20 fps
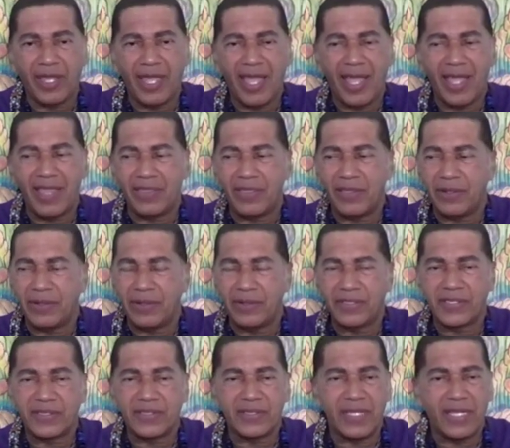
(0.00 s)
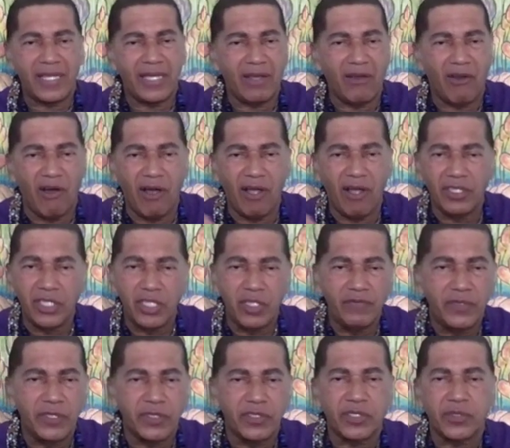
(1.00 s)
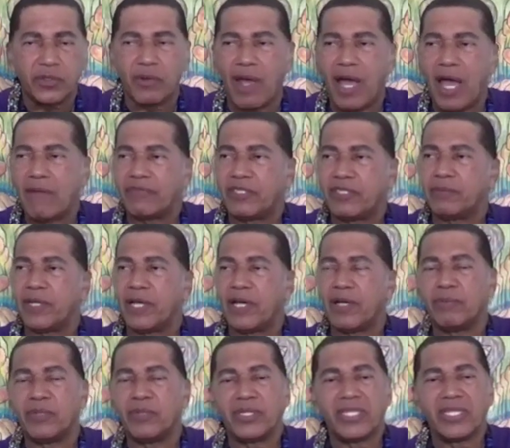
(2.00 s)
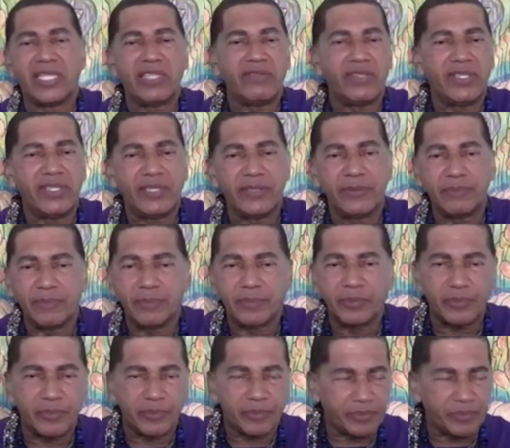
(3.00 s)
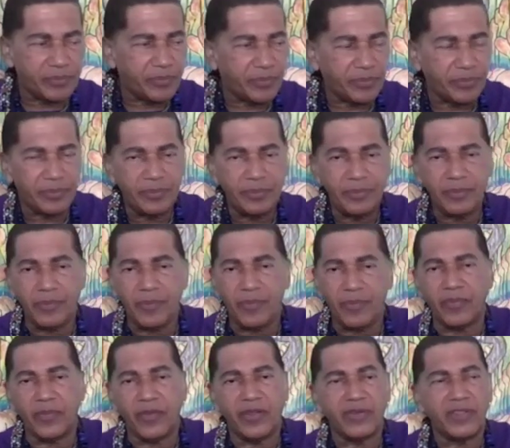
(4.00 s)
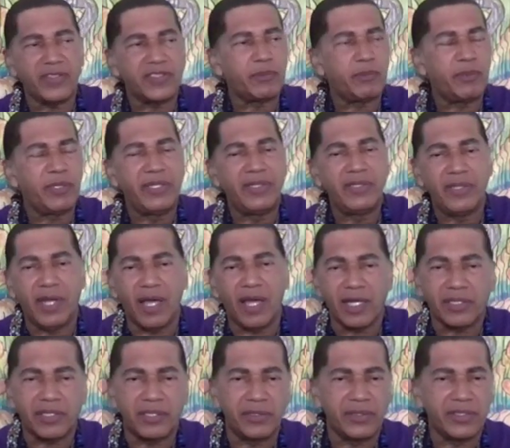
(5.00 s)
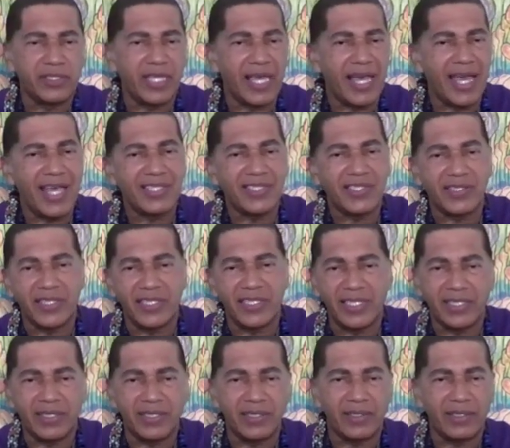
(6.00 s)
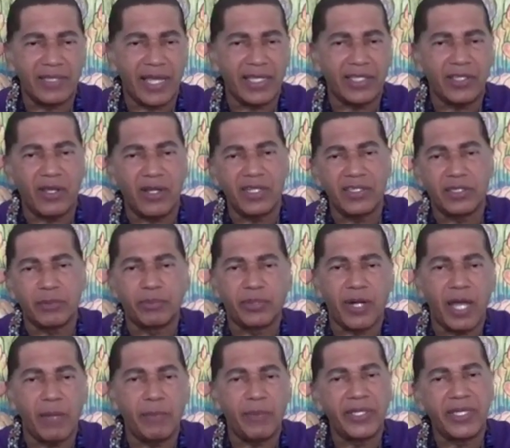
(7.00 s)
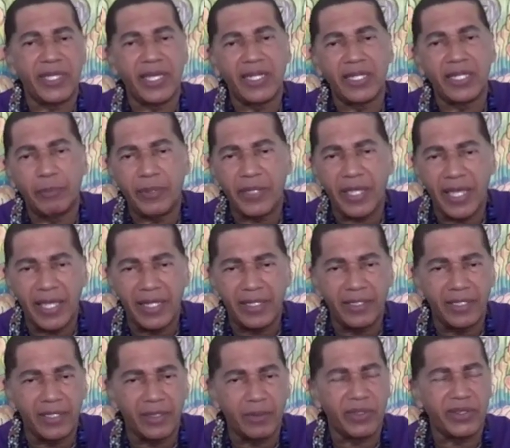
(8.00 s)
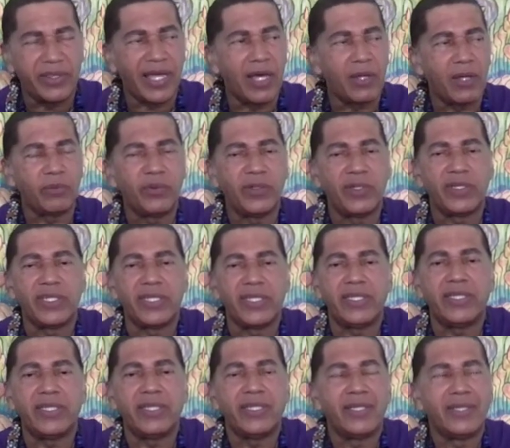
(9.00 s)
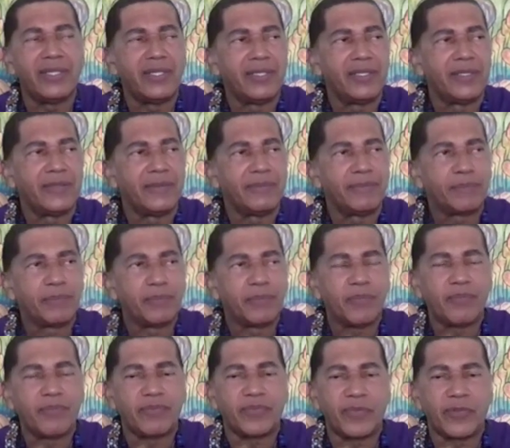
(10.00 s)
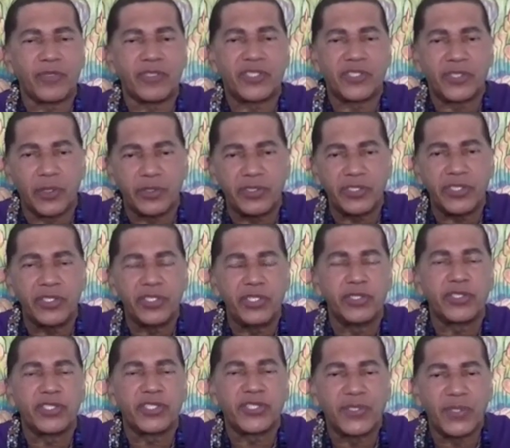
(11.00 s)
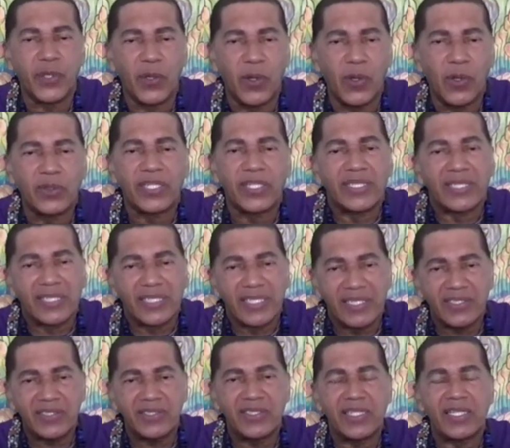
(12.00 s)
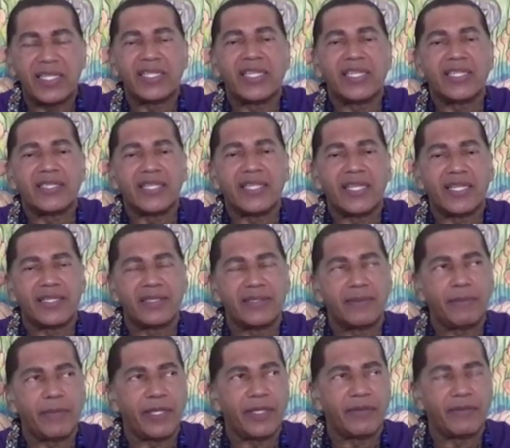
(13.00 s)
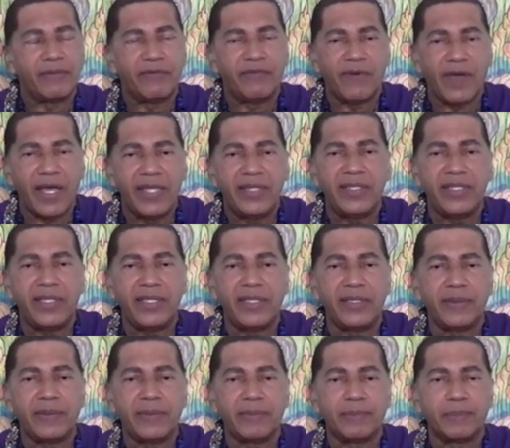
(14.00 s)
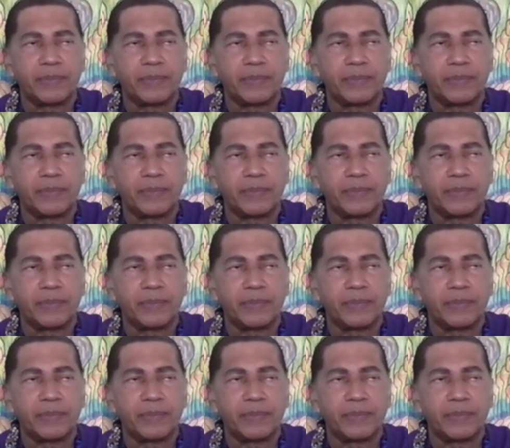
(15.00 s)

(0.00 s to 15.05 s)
And there's all you've described about believing the spin doctored, gaslit, I call it the propaganda panda, without really searching your soul and listening and finding